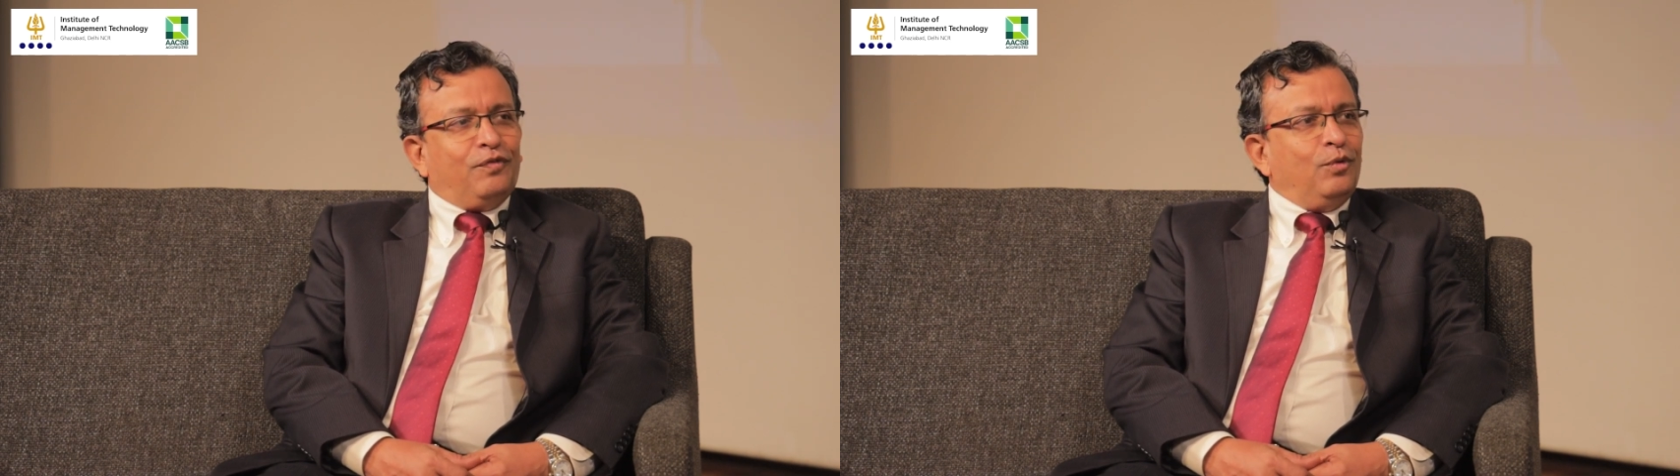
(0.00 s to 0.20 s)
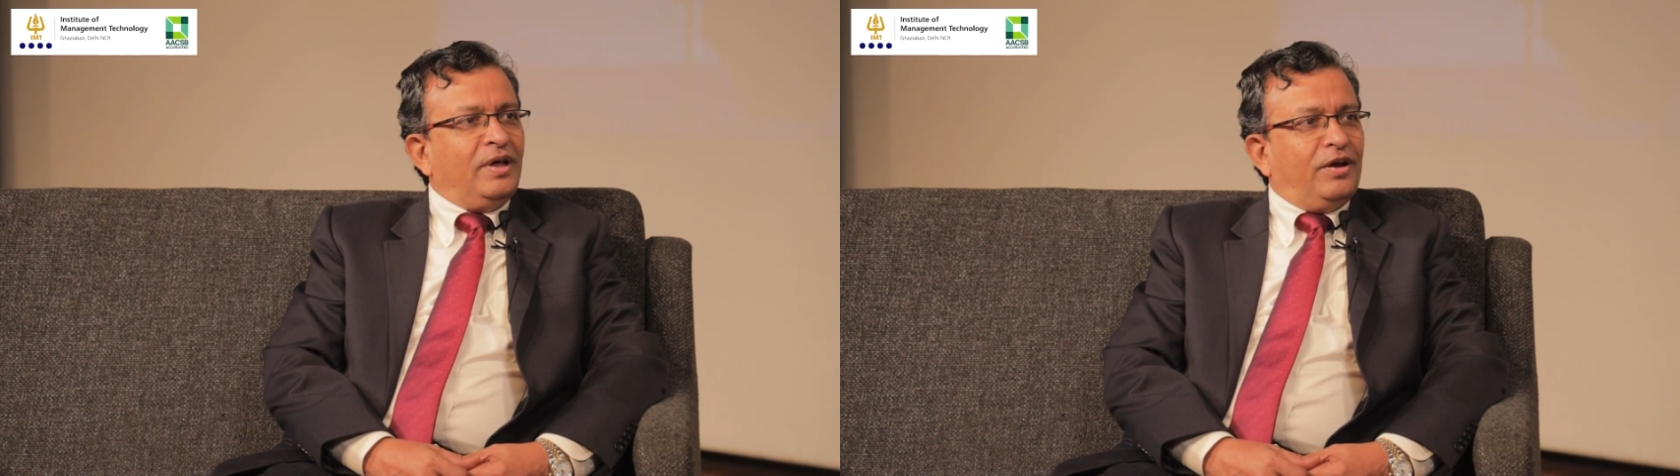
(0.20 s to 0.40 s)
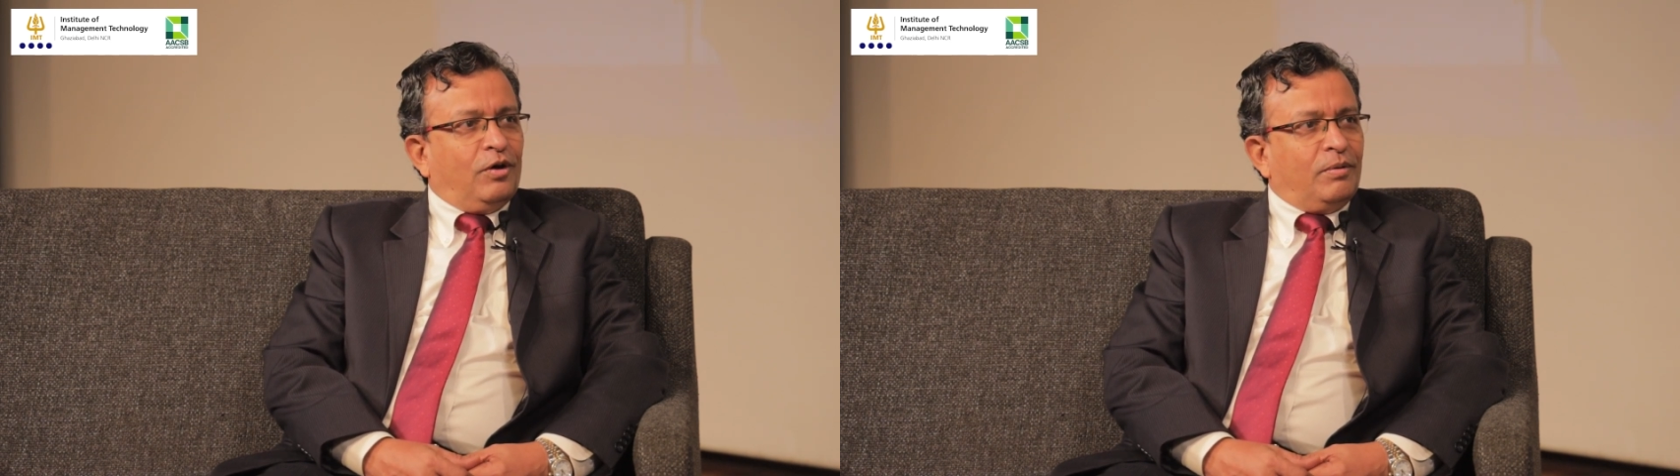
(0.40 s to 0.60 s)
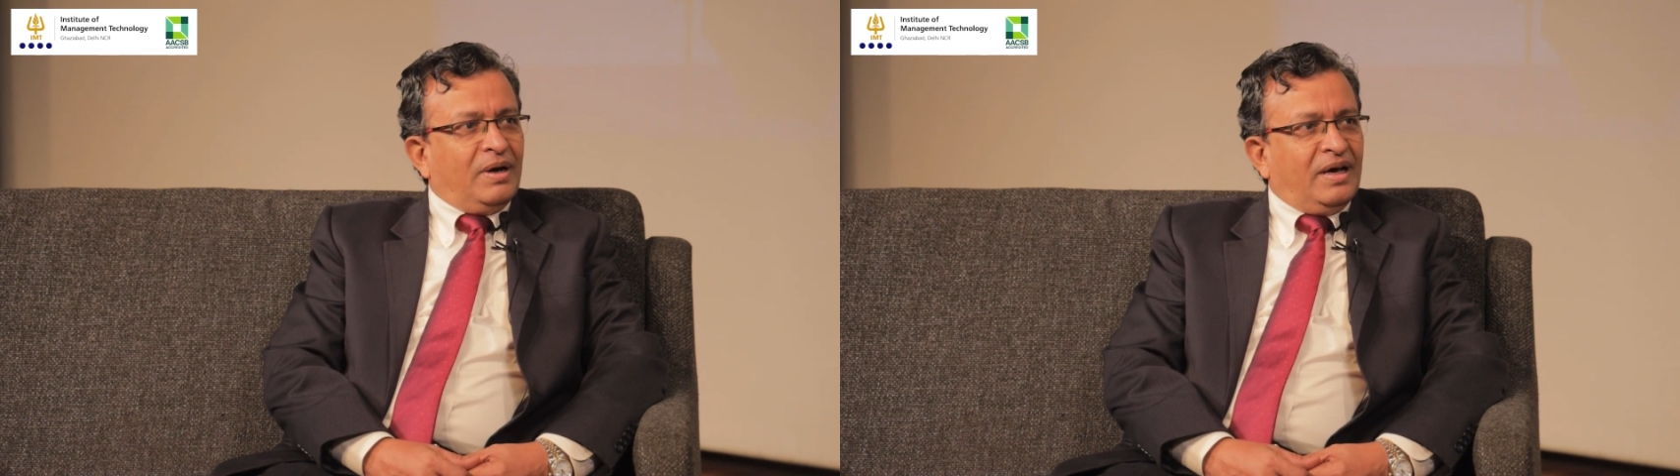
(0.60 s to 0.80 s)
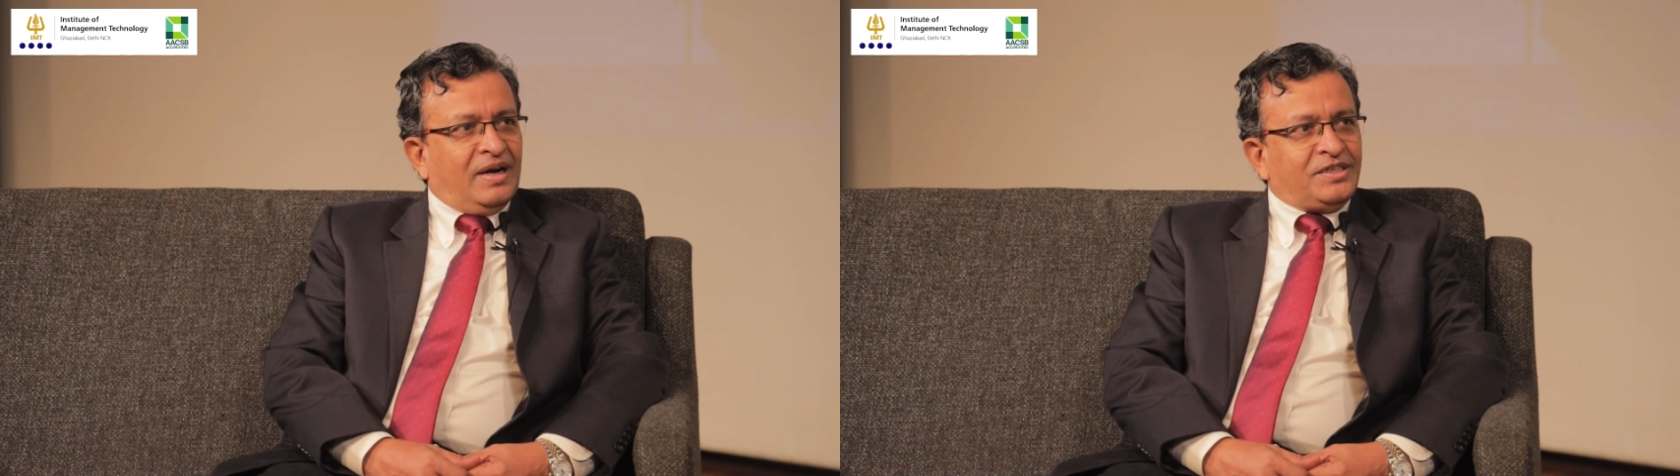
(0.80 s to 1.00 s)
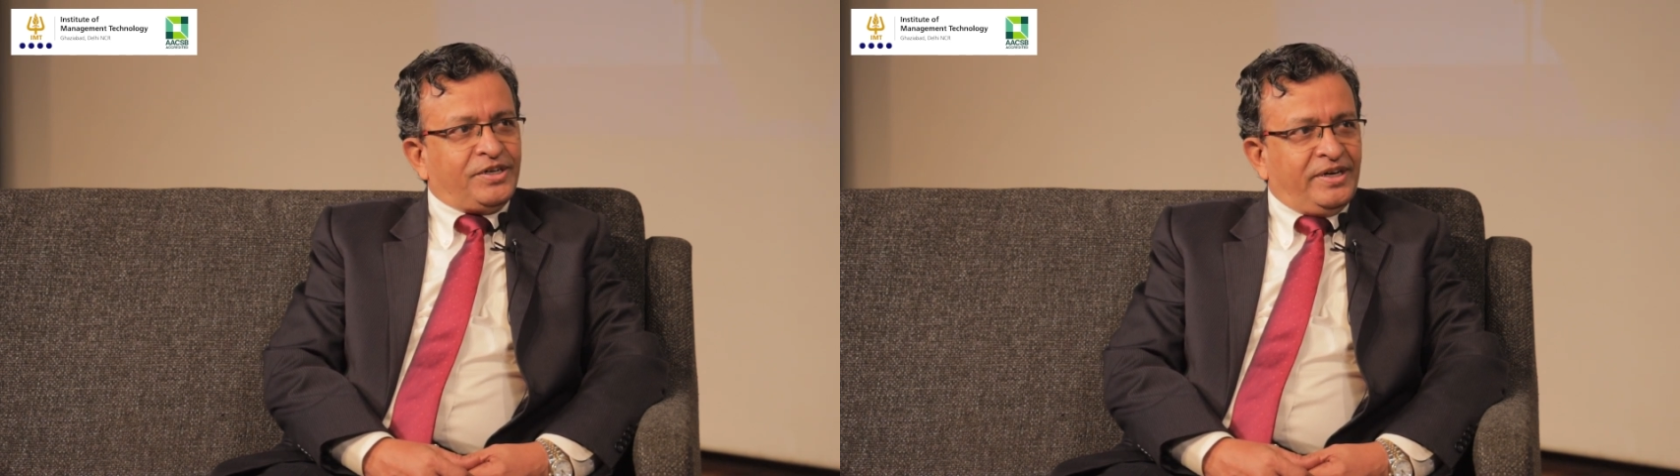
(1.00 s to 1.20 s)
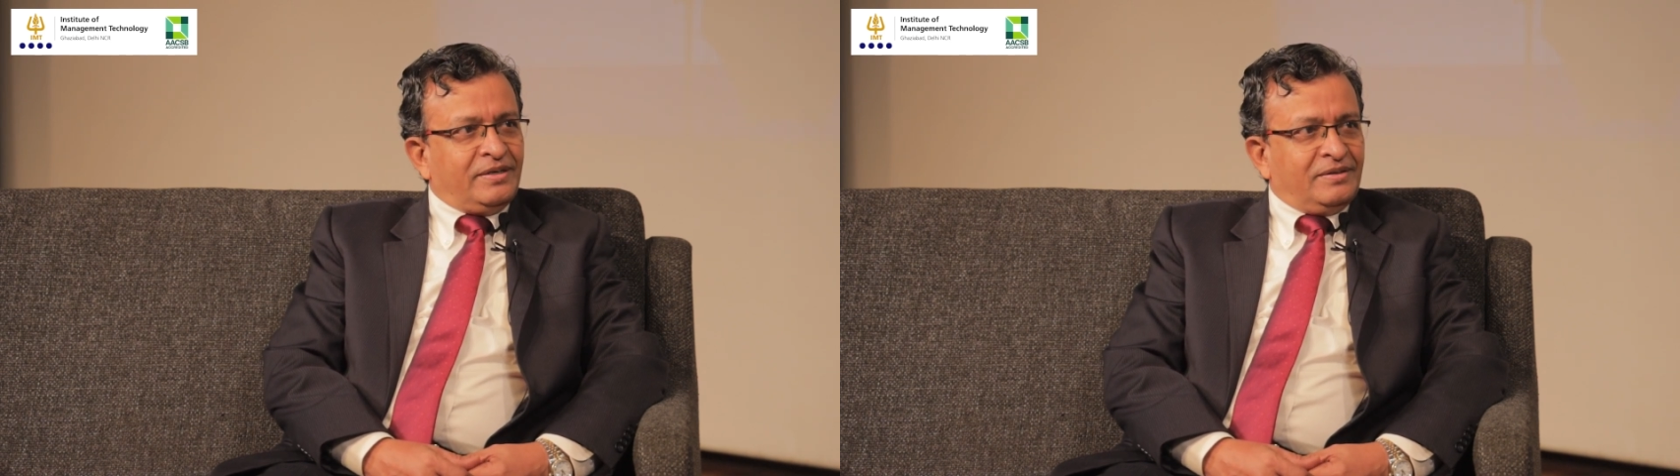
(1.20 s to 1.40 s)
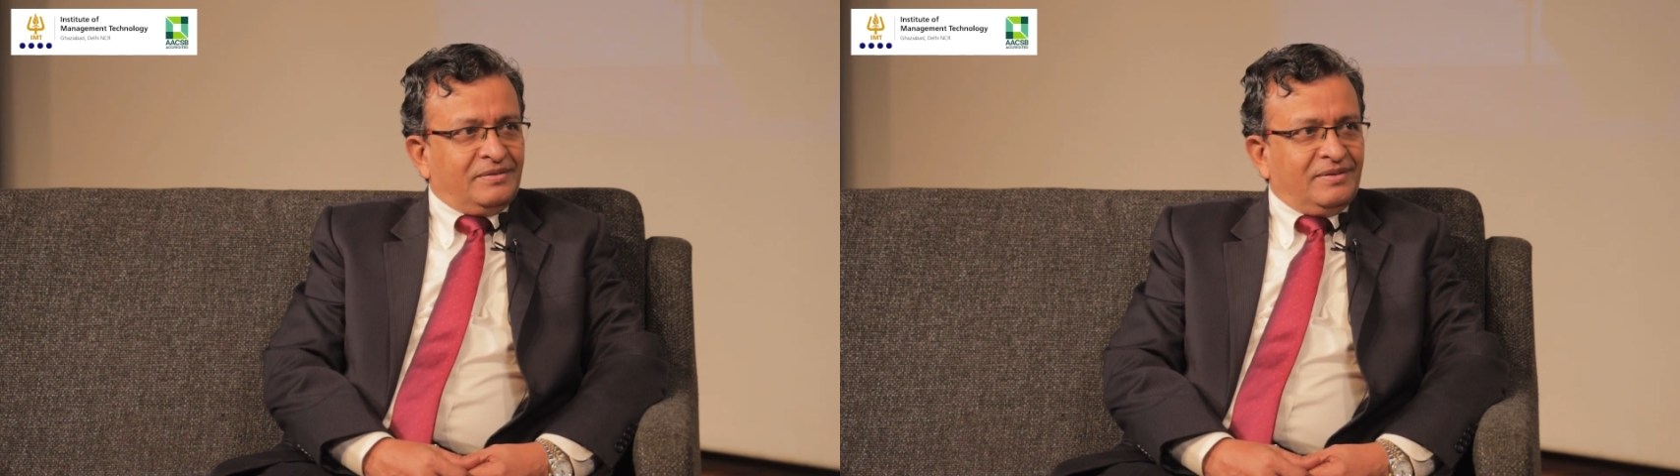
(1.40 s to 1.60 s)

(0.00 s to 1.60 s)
fool a non-Maharashtrian.